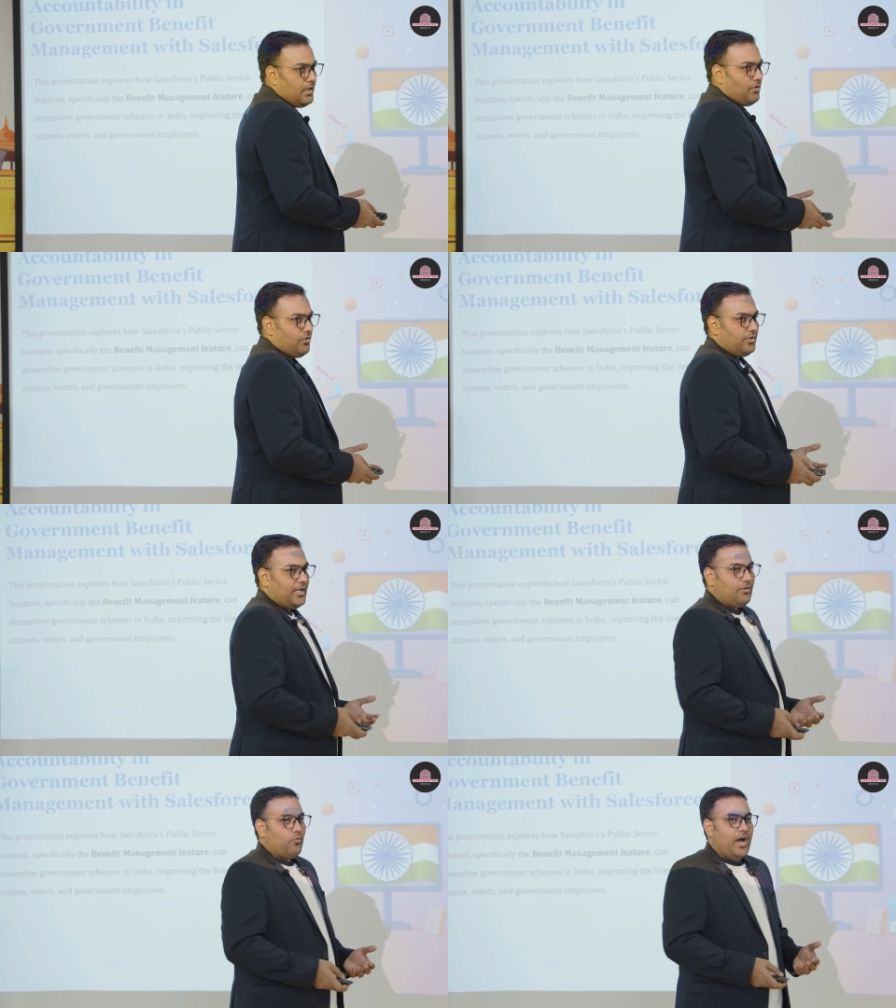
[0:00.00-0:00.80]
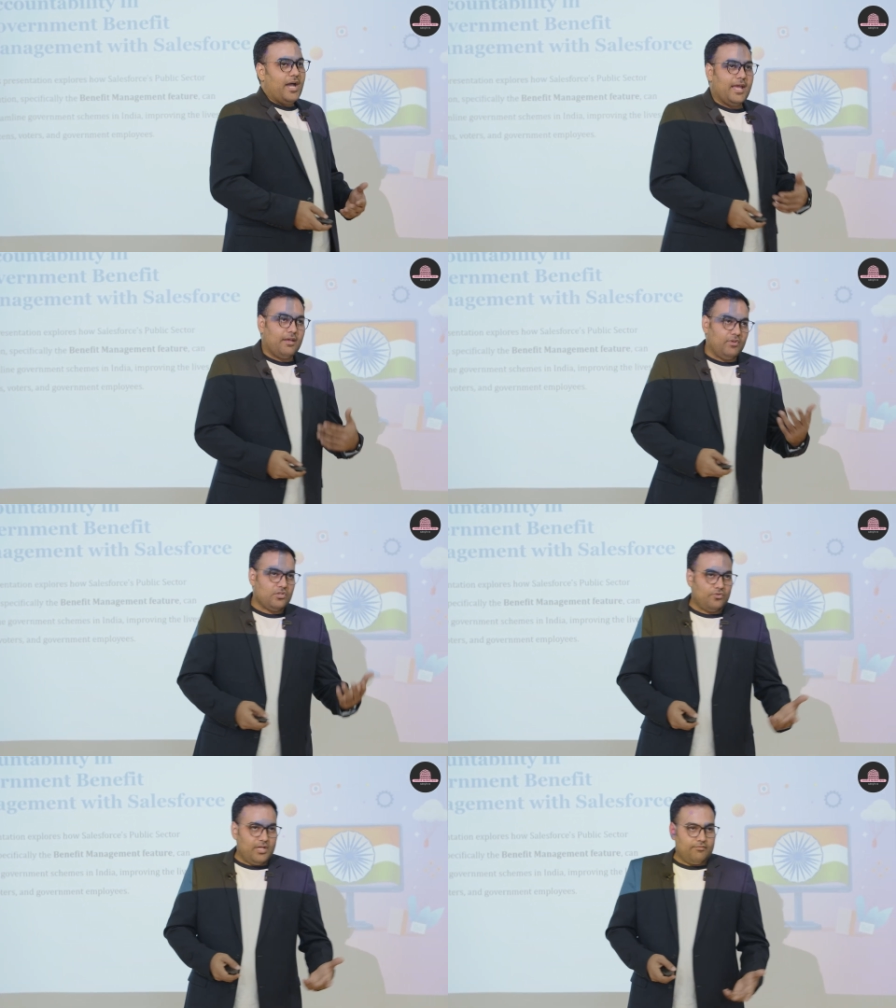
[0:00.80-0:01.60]
that why we
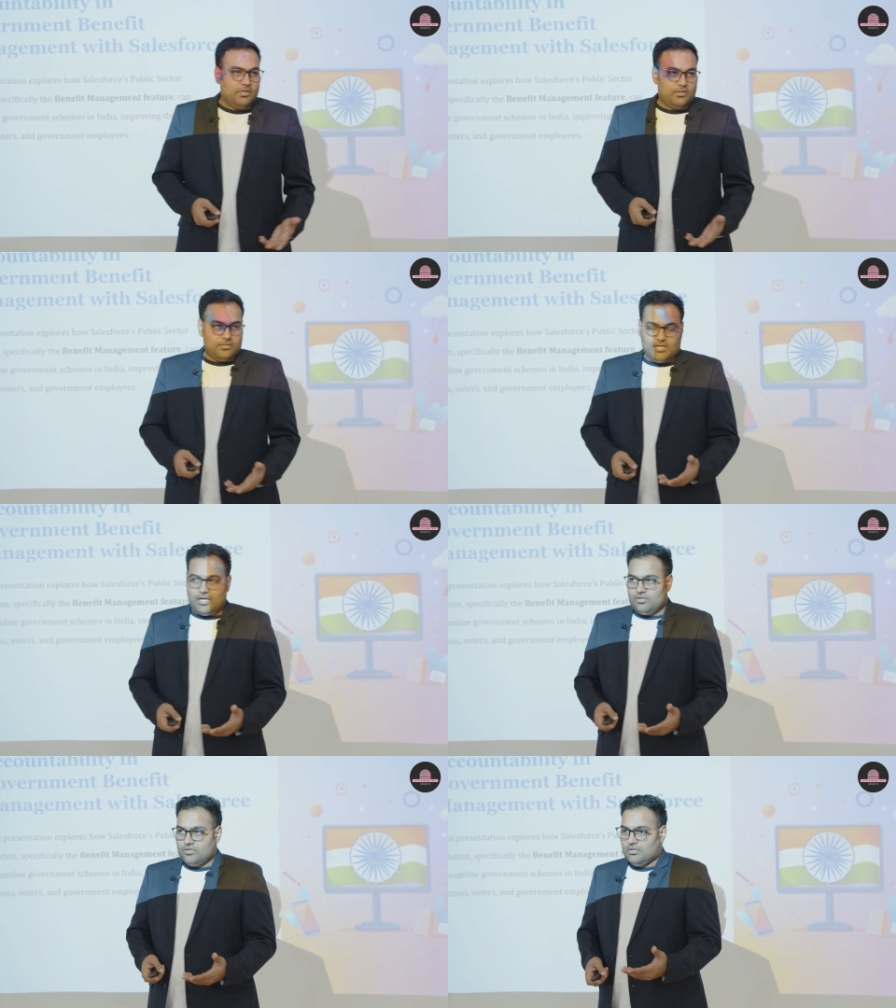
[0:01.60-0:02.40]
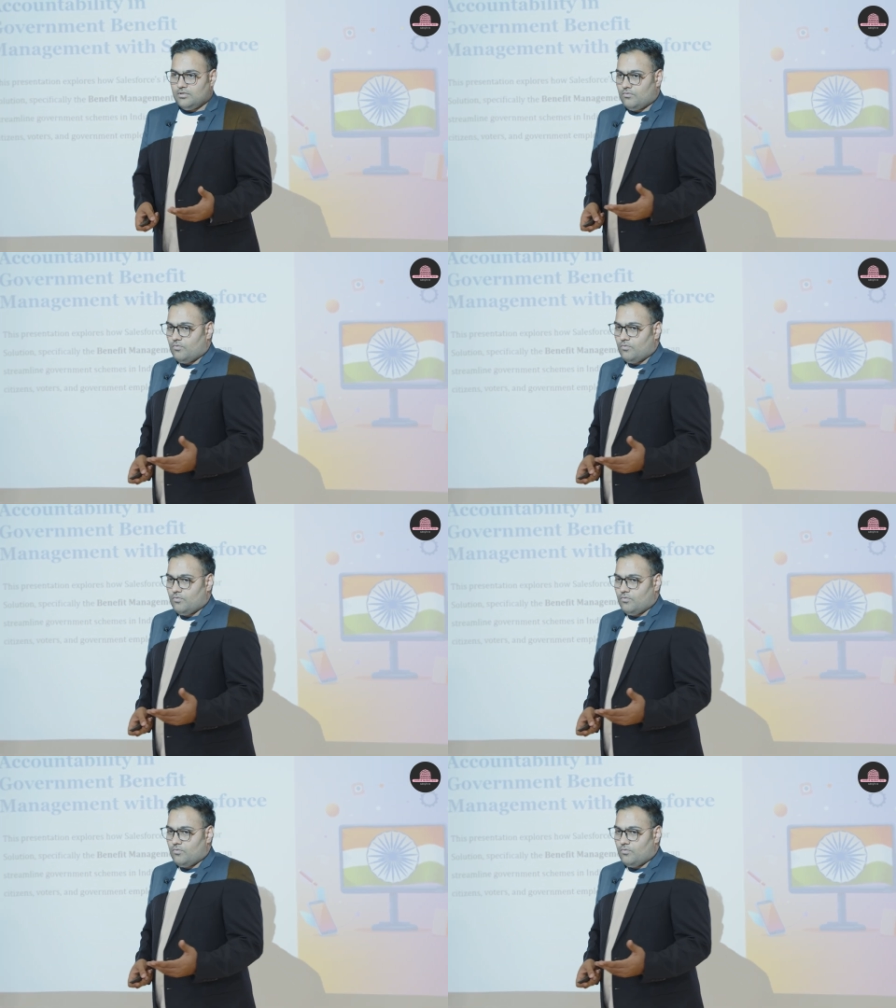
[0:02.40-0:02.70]
should have the digitalization,